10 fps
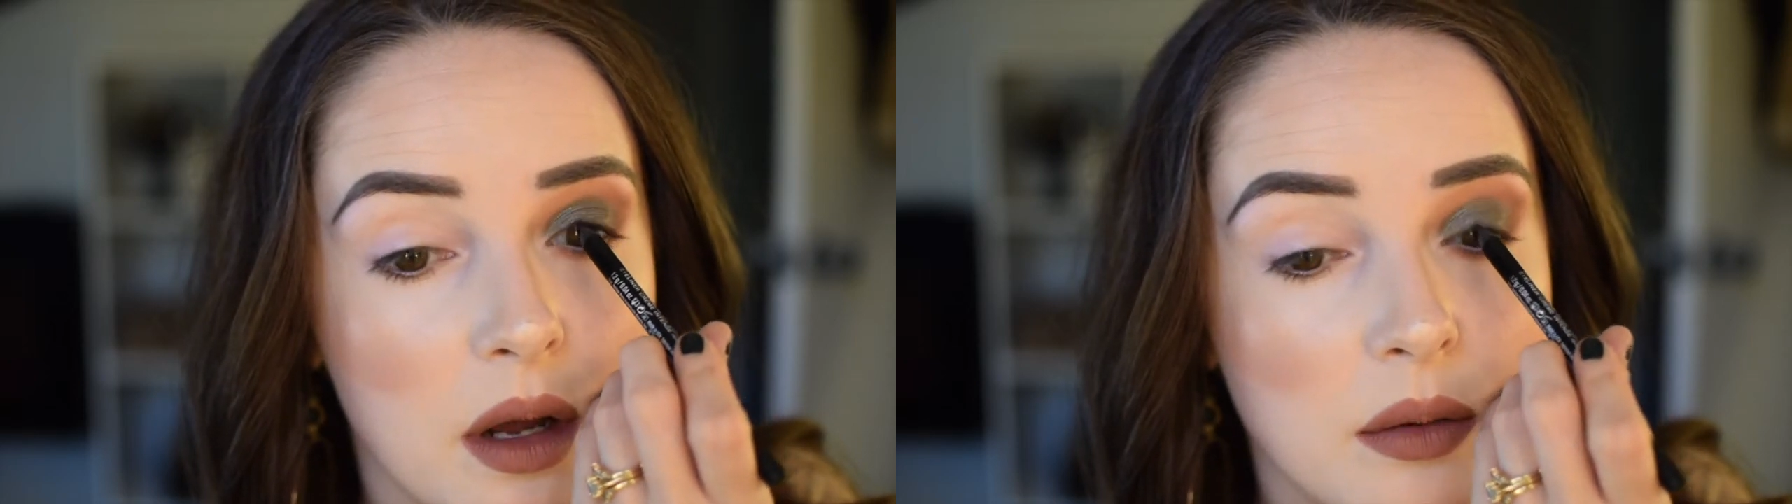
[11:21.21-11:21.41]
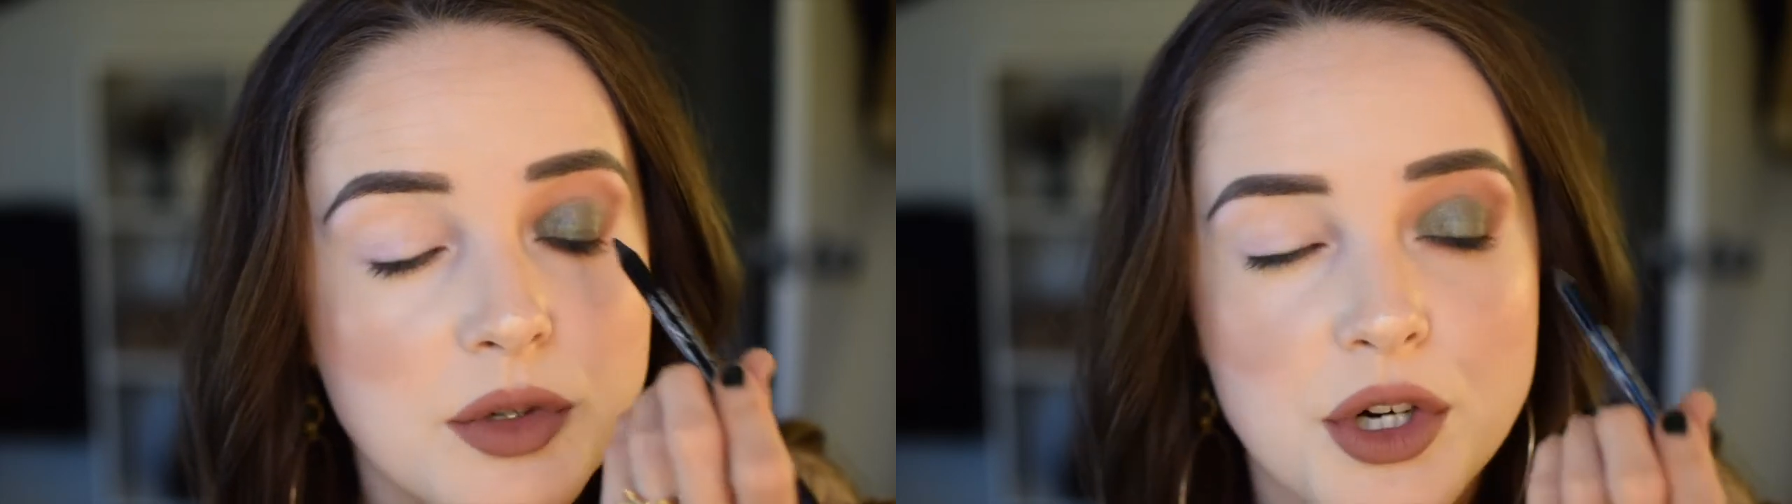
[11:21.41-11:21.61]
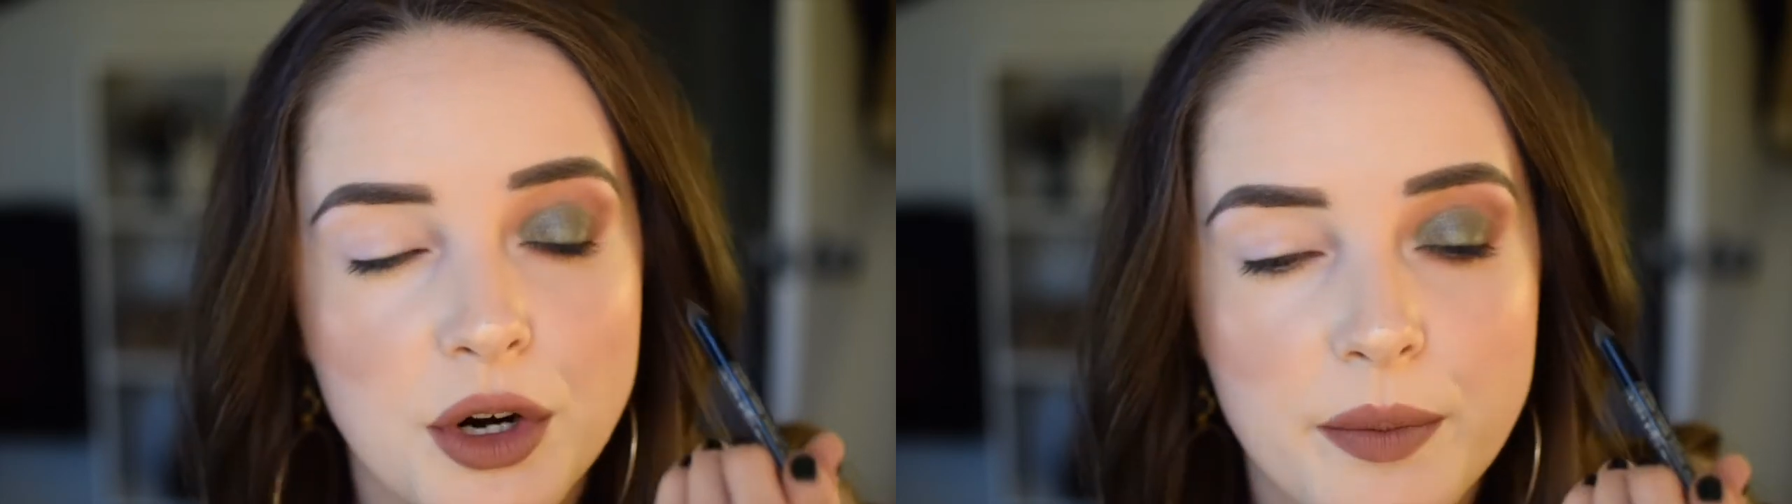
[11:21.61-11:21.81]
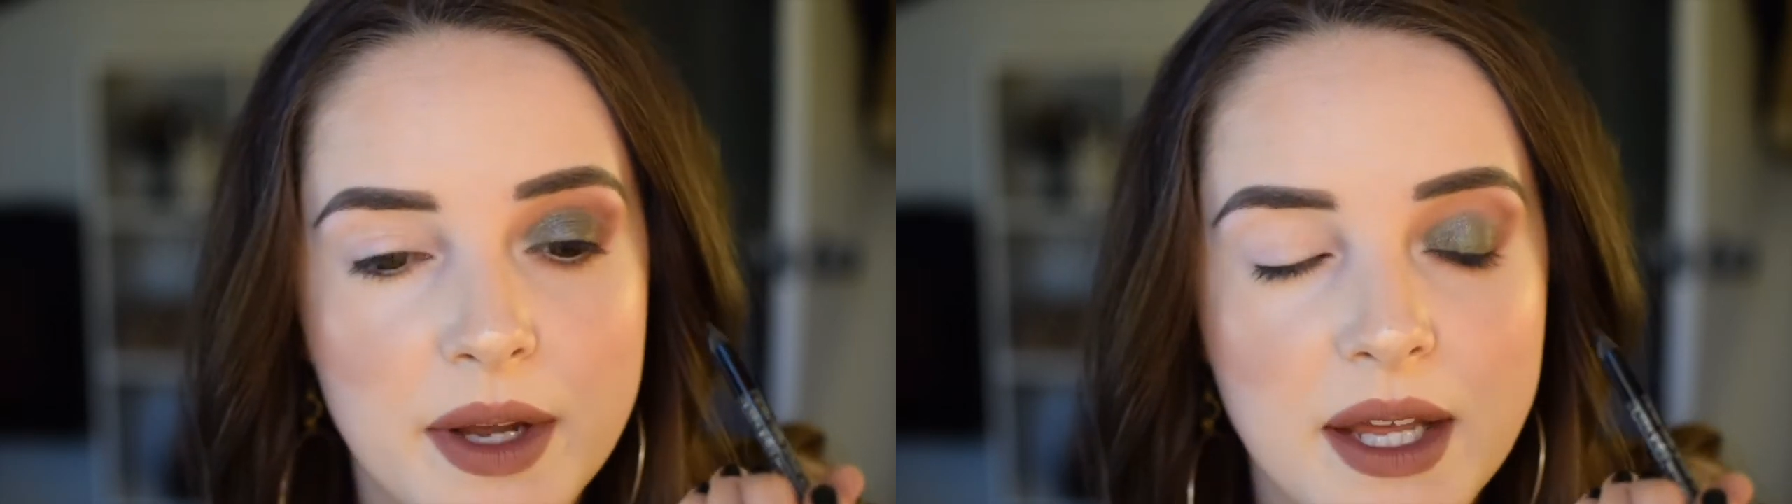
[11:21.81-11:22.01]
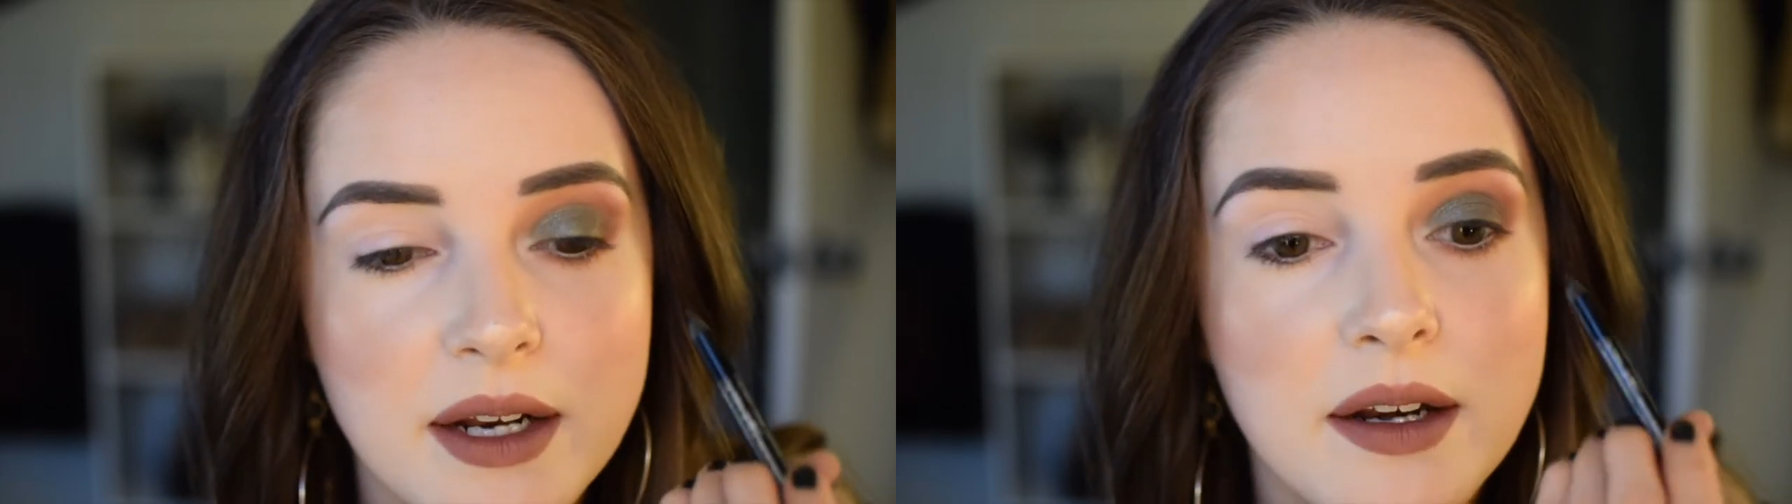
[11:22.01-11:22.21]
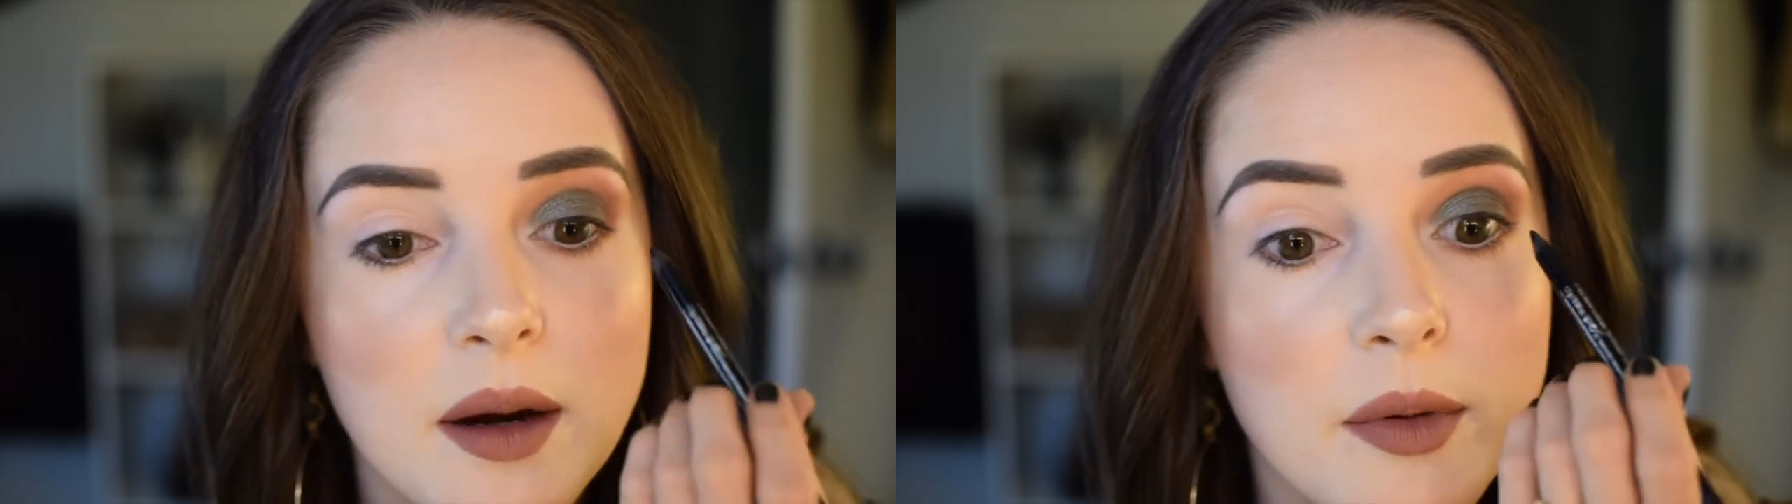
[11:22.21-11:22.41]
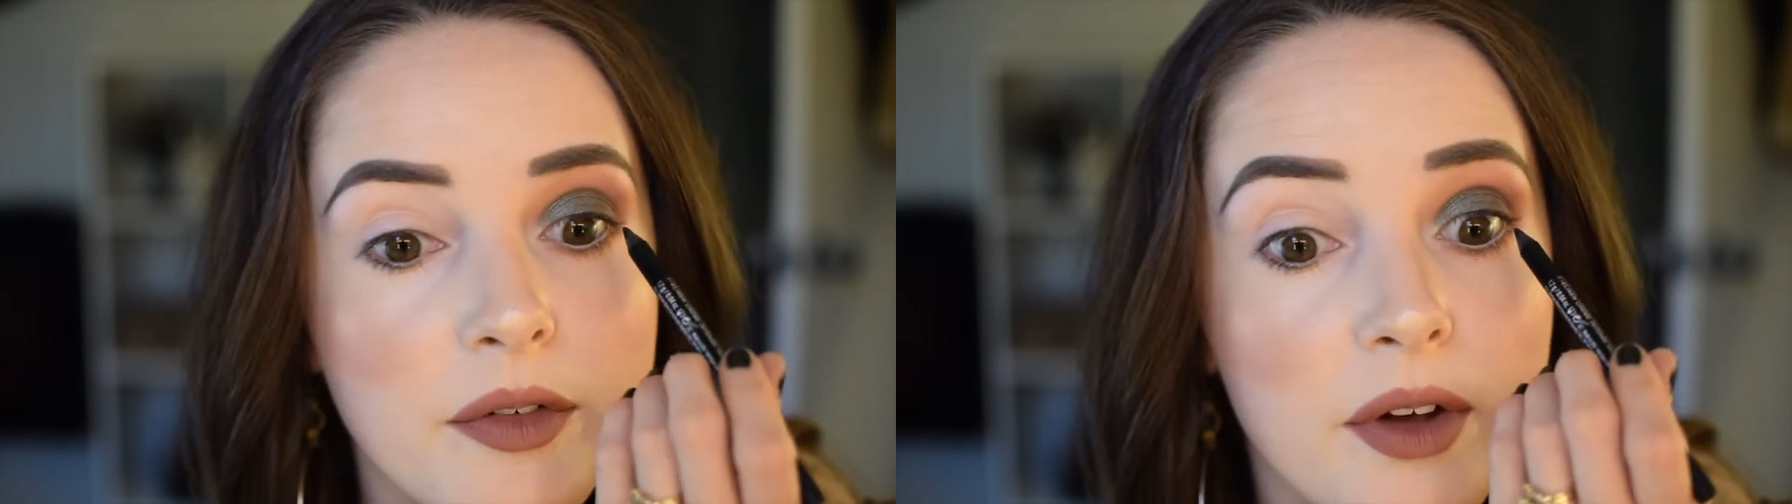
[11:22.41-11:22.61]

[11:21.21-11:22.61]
I'm sure I'm making a terrible